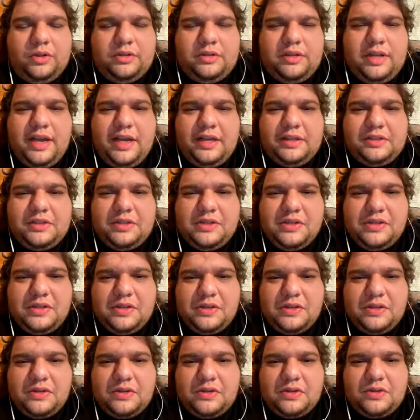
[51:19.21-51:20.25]
Texas
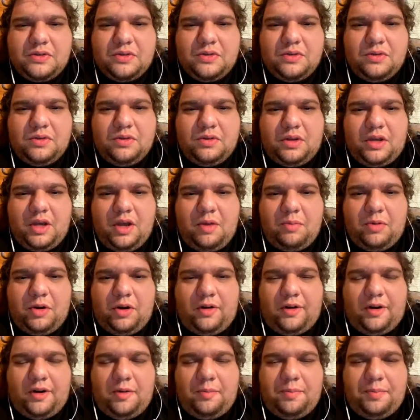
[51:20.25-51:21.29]
is coming
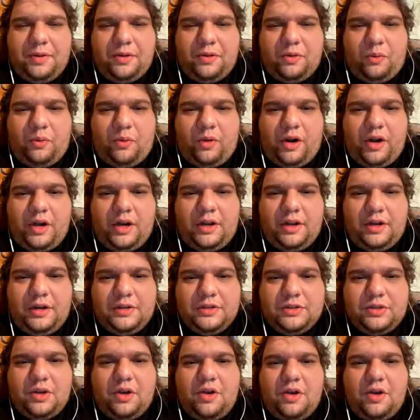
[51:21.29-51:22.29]
on up in the rankings,